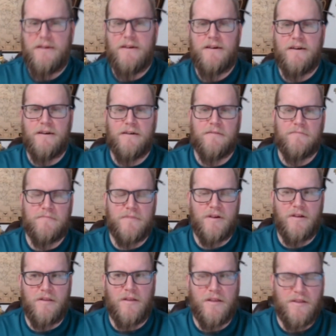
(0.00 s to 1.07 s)
A
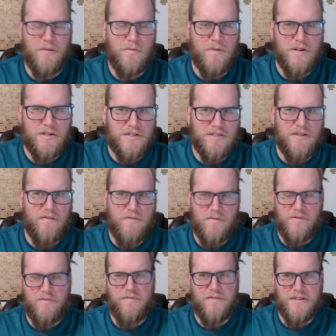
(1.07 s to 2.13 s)
lot of the weird stuff
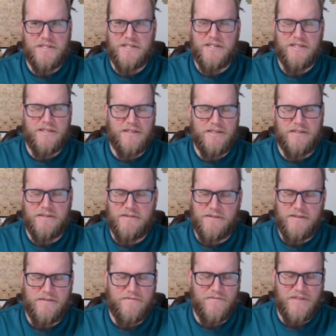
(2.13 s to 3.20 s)
with Fisk and
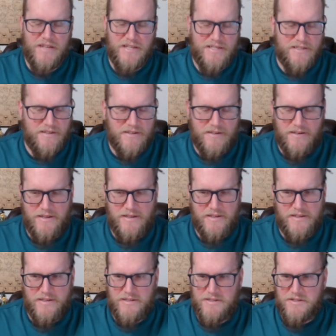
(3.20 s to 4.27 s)
Vanessa
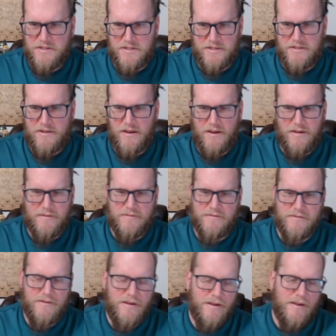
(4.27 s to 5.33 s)
is just
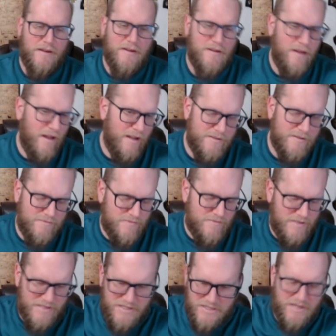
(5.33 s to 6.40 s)
I
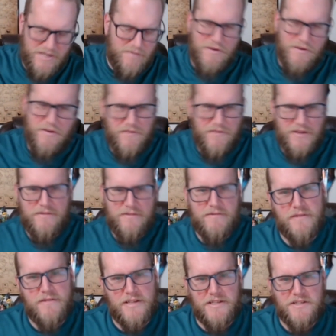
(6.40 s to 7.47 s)
let's just get rid of it.
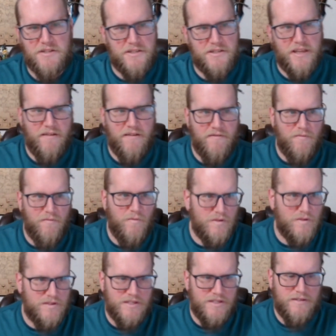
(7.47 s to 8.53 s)
Let's just have
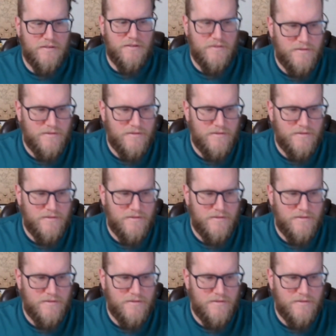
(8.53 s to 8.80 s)
Wilson